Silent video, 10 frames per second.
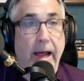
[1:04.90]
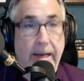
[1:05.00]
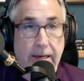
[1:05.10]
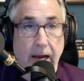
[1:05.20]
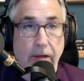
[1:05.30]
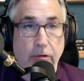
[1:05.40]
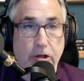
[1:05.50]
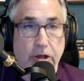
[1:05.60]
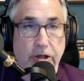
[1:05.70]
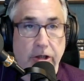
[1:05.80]
and neither
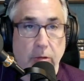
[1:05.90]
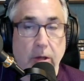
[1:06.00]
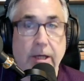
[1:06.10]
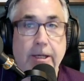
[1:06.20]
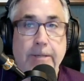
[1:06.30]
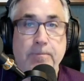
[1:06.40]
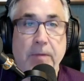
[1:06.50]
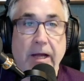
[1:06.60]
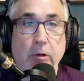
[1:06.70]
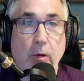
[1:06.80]
should you.
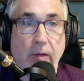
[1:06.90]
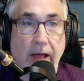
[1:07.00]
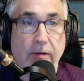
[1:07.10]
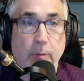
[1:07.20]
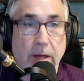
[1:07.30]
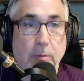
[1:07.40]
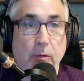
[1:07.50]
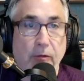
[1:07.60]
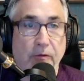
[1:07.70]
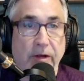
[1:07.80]
I know a lot of
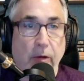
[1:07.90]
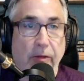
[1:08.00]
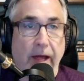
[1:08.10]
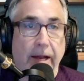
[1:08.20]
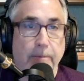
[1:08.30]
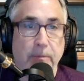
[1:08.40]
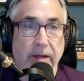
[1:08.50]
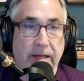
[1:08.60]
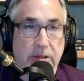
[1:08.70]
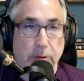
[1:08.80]
people feel that,
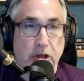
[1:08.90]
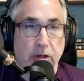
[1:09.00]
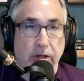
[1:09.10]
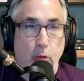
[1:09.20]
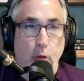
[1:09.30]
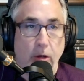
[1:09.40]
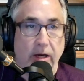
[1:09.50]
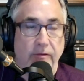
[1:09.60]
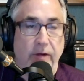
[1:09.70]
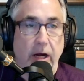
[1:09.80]
especially in the work
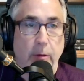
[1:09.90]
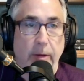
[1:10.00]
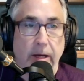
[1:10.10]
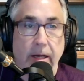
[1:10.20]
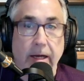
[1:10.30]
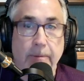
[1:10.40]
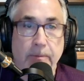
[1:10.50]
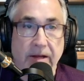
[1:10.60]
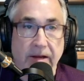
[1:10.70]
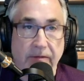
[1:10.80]
environment,
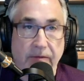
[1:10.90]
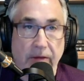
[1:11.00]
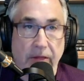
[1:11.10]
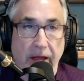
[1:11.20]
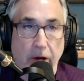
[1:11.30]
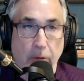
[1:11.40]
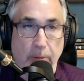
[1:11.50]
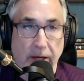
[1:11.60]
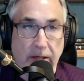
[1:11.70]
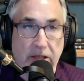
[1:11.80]
if they are
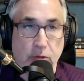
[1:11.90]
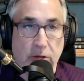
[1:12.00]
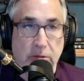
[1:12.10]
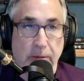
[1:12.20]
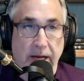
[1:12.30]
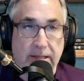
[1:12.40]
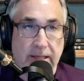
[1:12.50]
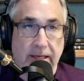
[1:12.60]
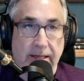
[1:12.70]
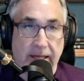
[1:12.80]
being
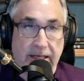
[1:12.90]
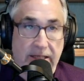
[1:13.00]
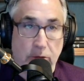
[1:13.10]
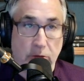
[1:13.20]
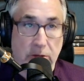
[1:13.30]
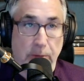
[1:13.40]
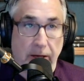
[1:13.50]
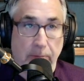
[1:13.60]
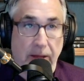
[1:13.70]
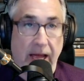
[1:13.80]
disrespected and they
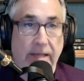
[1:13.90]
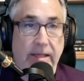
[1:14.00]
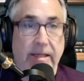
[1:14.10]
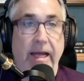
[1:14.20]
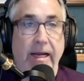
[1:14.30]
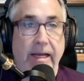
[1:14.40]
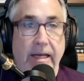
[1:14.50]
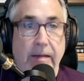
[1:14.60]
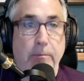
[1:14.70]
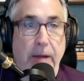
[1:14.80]
disrespect back, that can
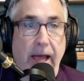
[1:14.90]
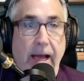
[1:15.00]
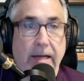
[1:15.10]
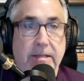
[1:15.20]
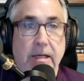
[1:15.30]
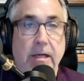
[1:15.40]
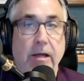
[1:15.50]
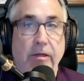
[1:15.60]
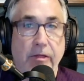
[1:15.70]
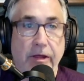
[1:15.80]
impact
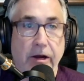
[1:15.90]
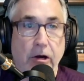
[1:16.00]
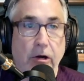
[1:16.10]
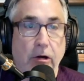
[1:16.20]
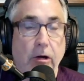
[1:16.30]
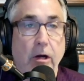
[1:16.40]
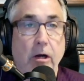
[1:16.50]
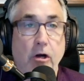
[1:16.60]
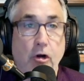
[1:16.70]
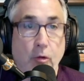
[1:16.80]
their
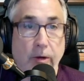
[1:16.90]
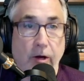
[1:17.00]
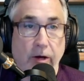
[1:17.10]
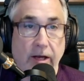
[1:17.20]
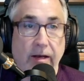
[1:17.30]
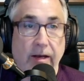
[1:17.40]
career,